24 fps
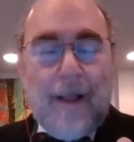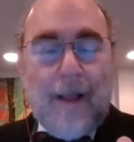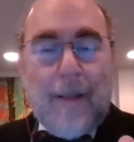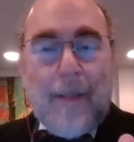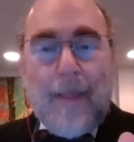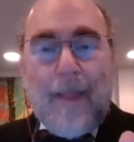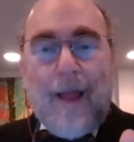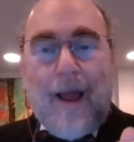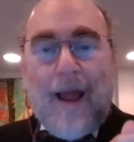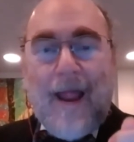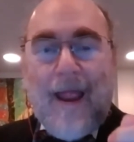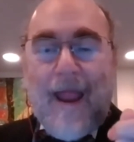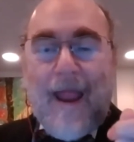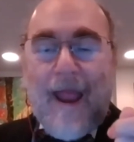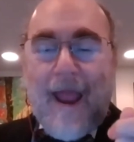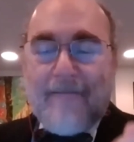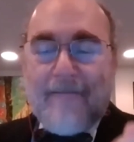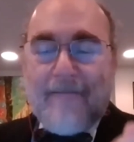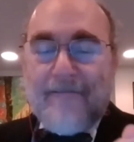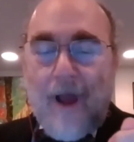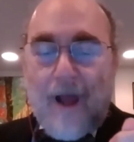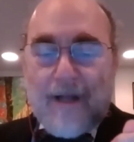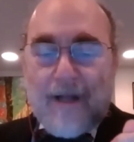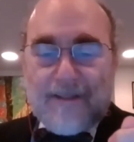I have
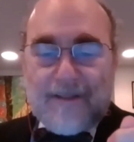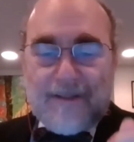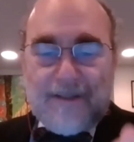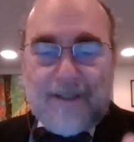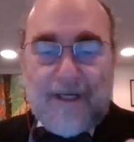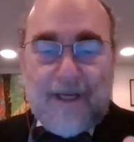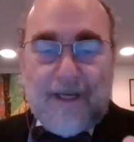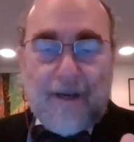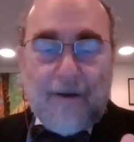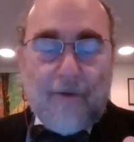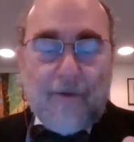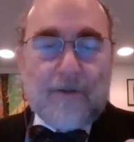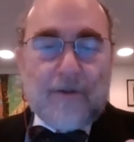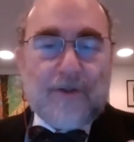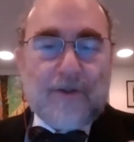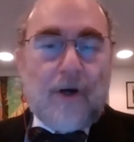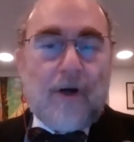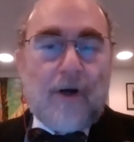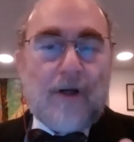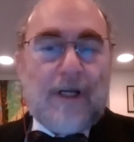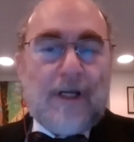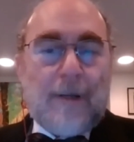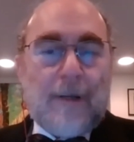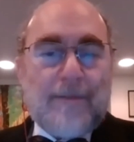not seen those
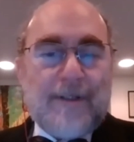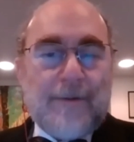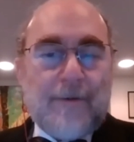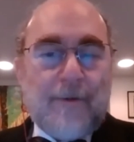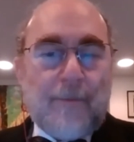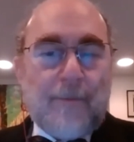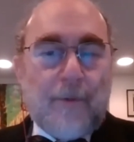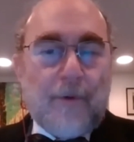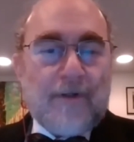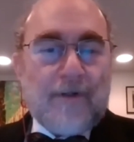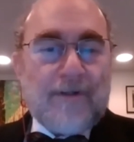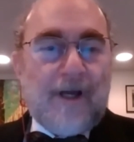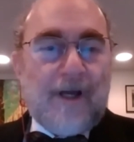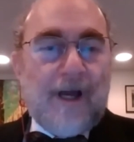autopsy reports. I've